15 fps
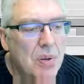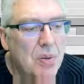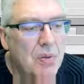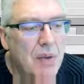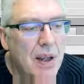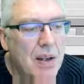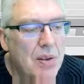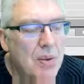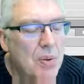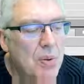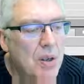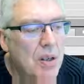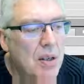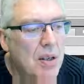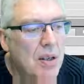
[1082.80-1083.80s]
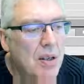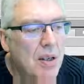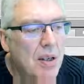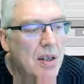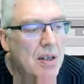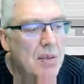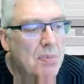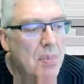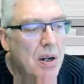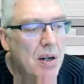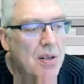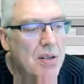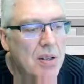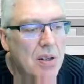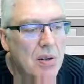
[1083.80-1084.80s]
value is
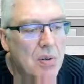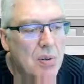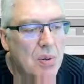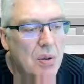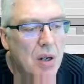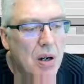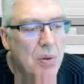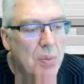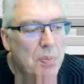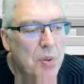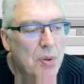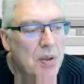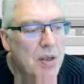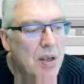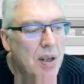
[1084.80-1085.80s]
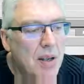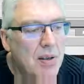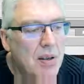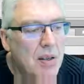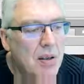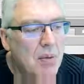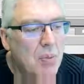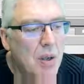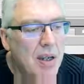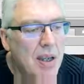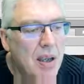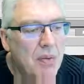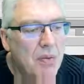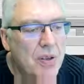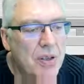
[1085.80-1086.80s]
passed to the output, and
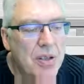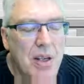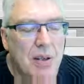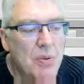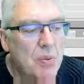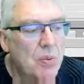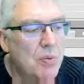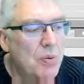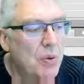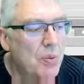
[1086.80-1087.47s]
YF is set to true.